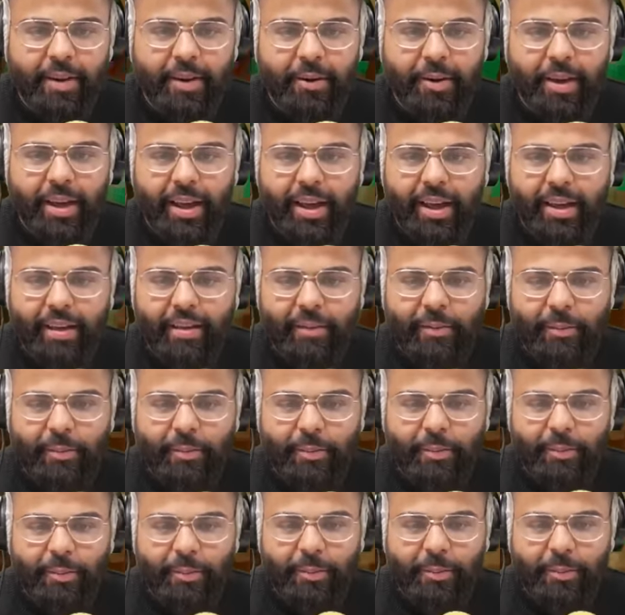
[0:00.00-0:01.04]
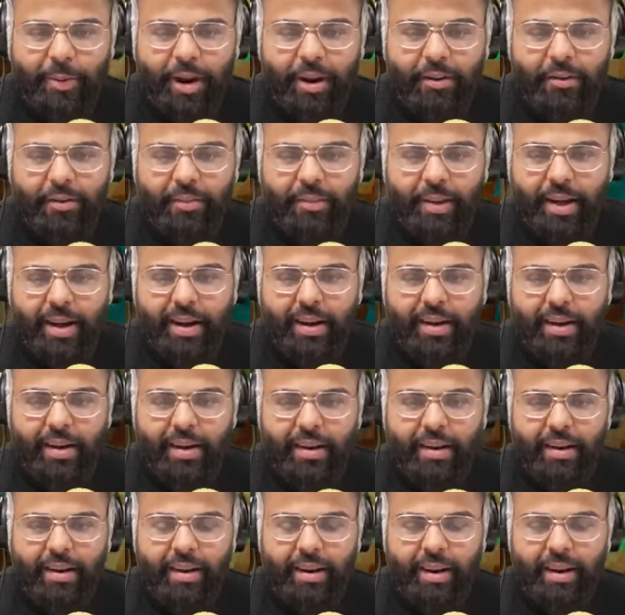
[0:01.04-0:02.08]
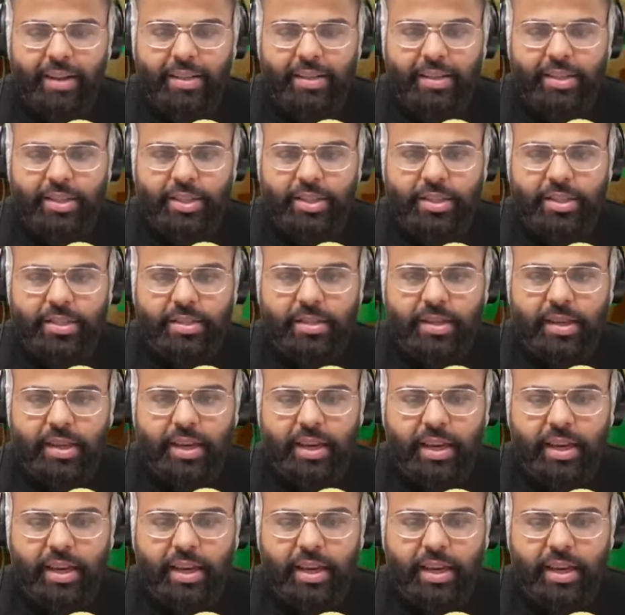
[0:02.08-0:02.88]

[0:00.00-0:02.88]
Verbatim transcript: Okay, whatever, man. Let's just